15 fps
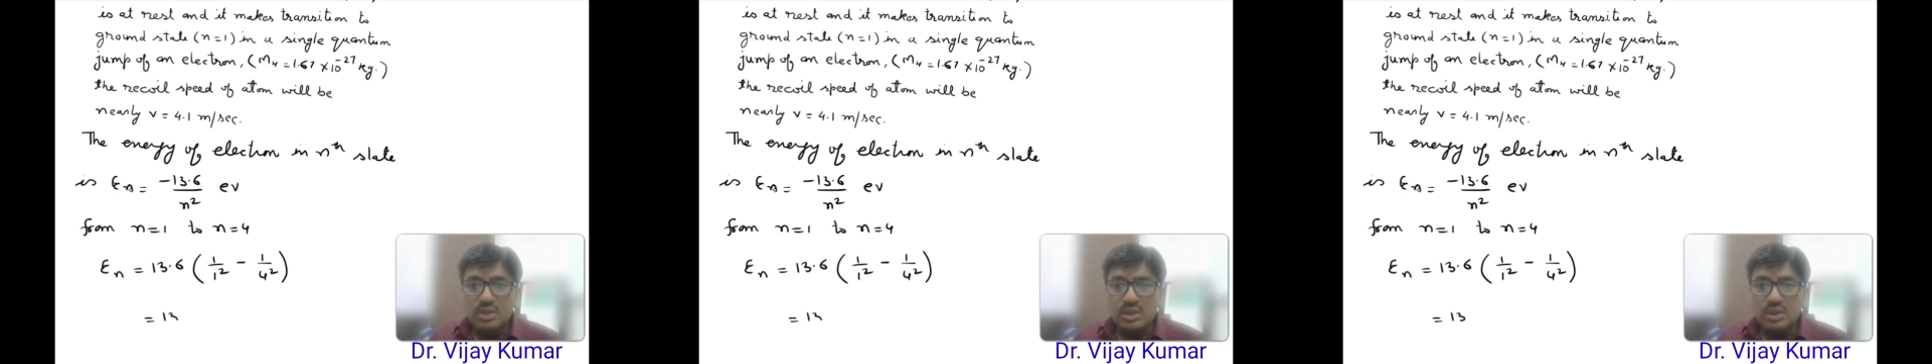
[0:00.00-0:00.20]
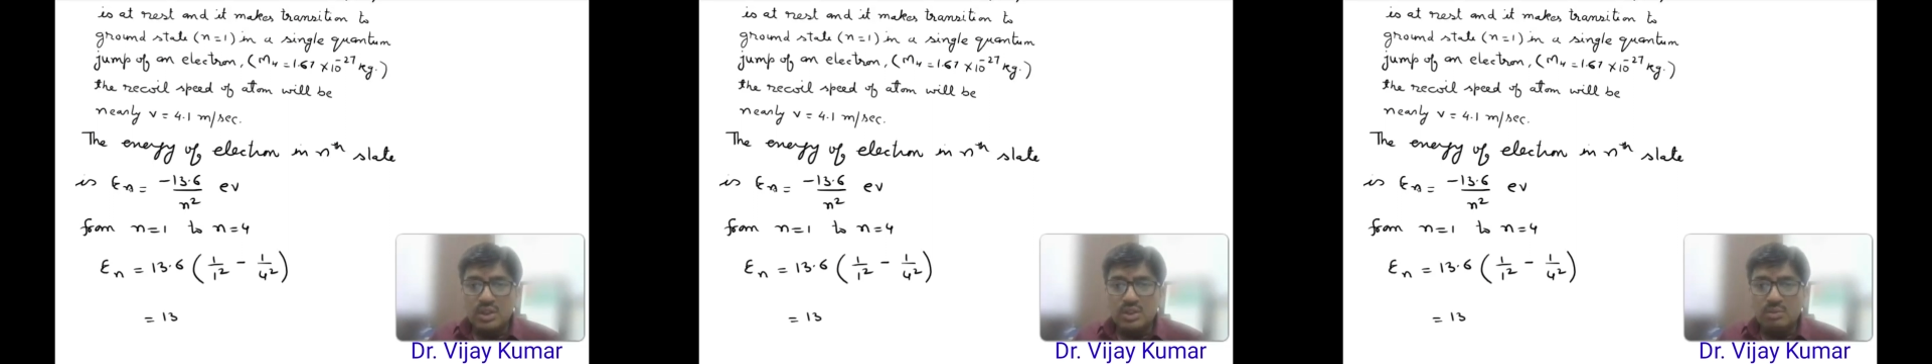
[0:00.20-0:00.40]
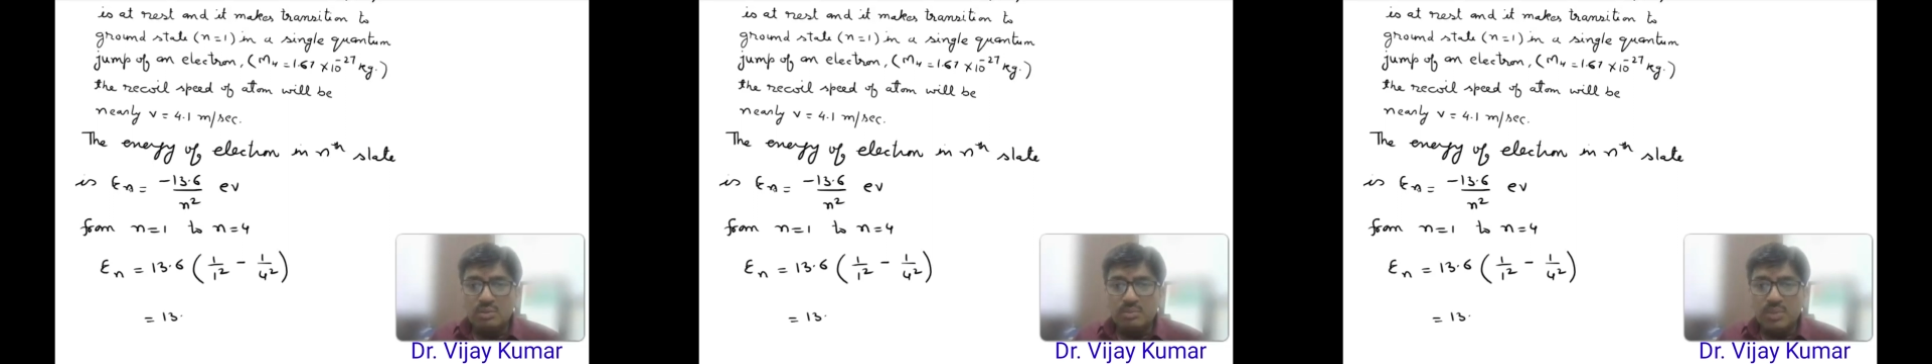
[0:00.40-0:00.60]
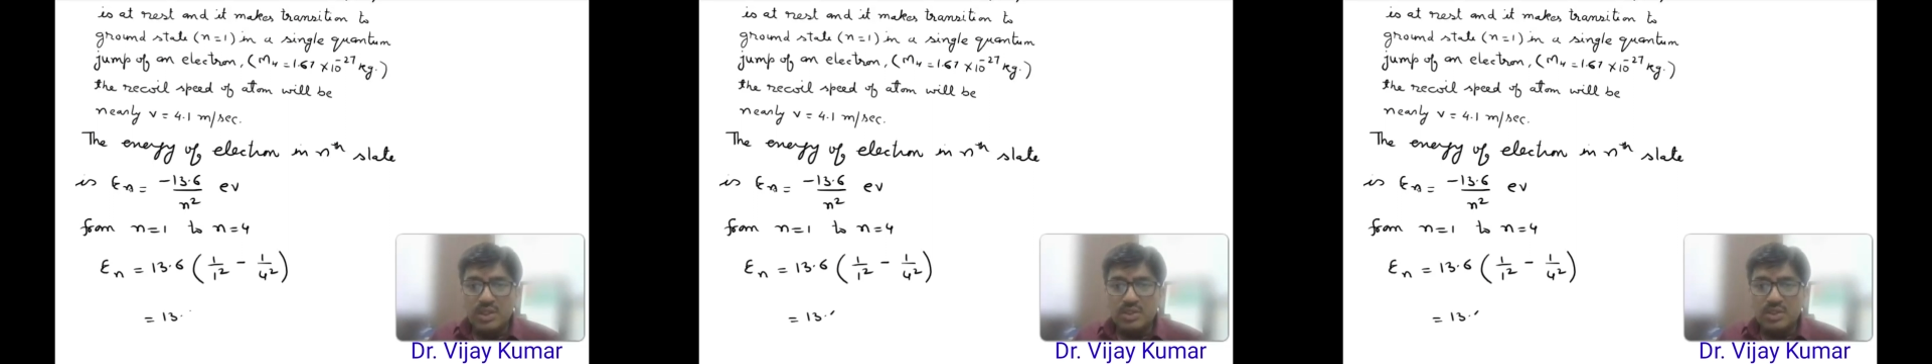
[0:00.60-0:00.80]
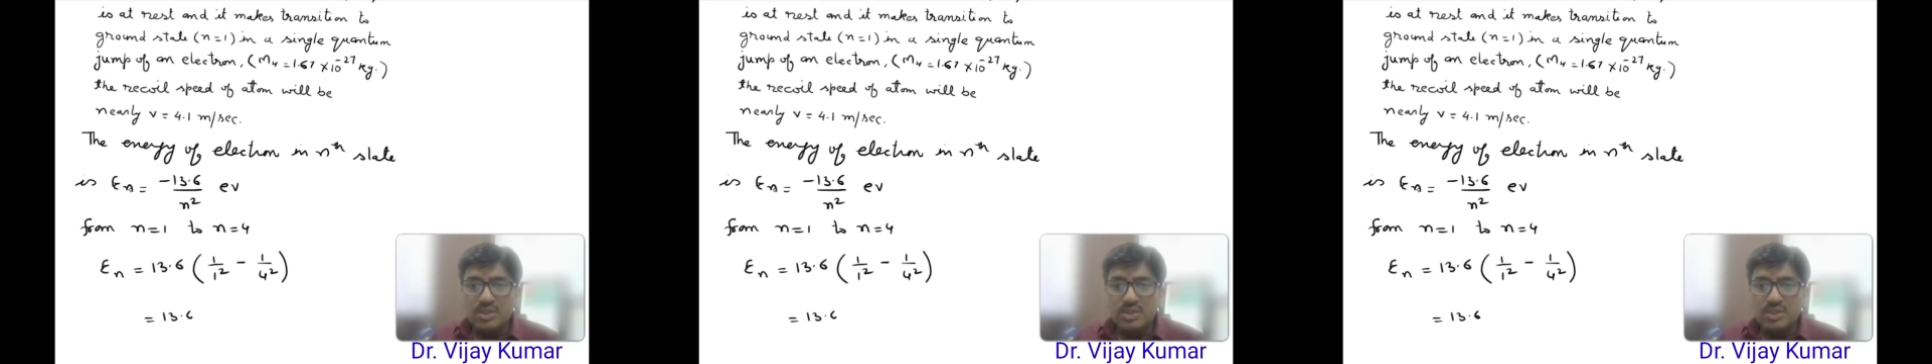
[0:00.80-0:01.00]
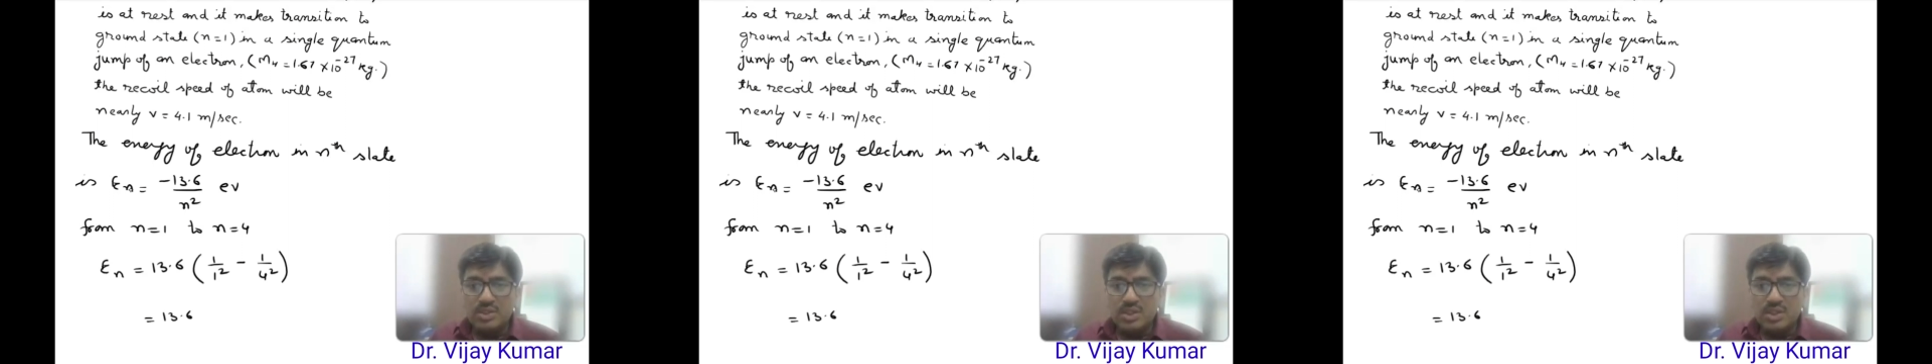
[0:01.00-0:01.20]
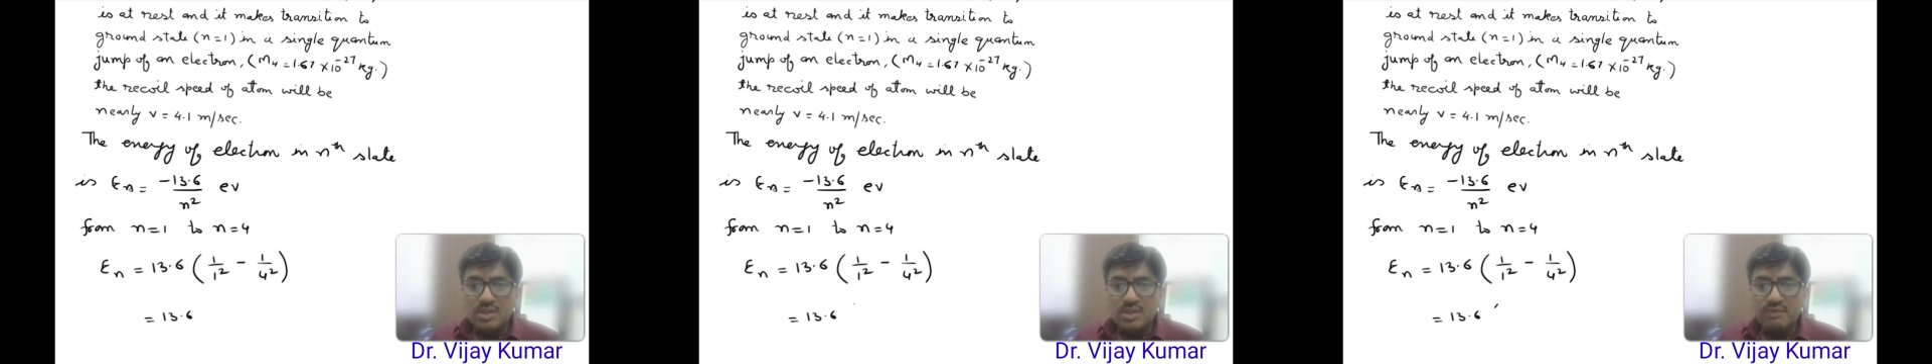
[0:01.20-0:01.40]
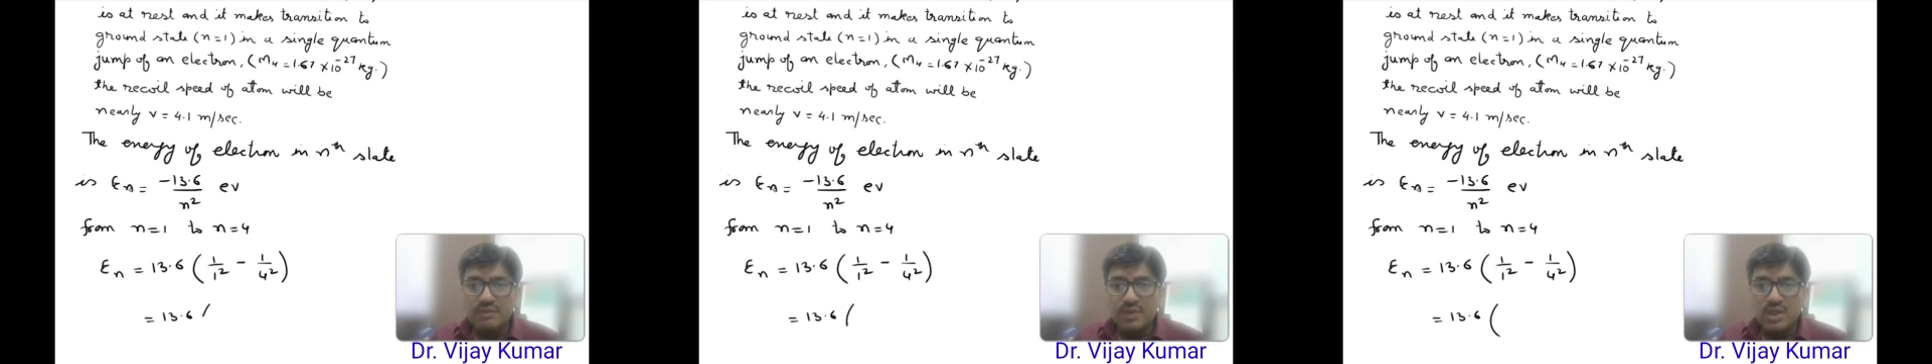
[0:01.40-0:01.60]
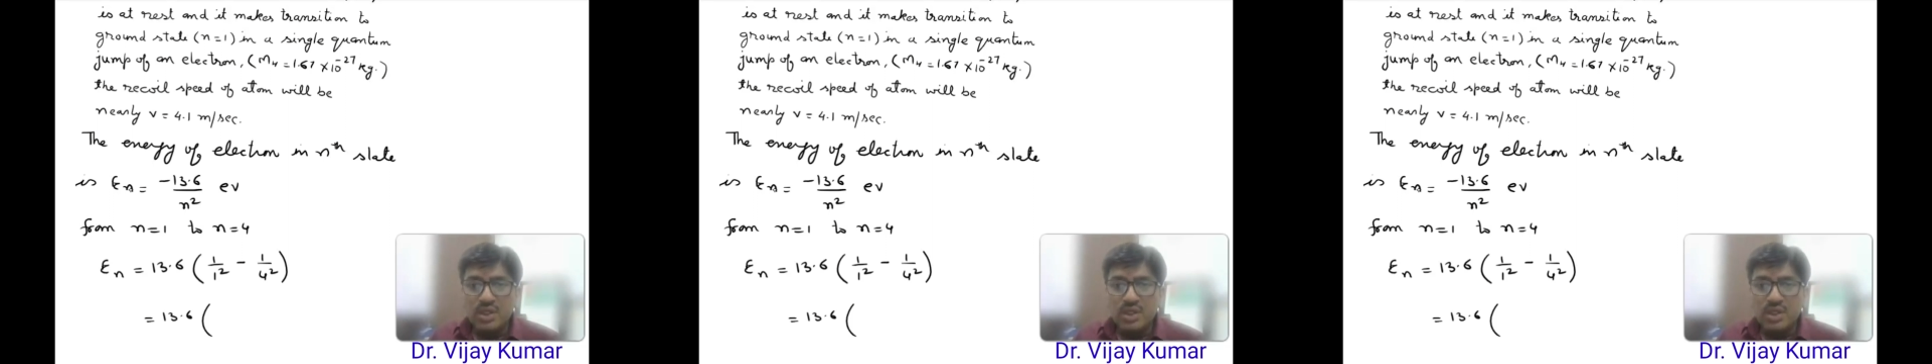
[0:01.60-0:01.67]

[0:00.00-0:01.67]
13.6,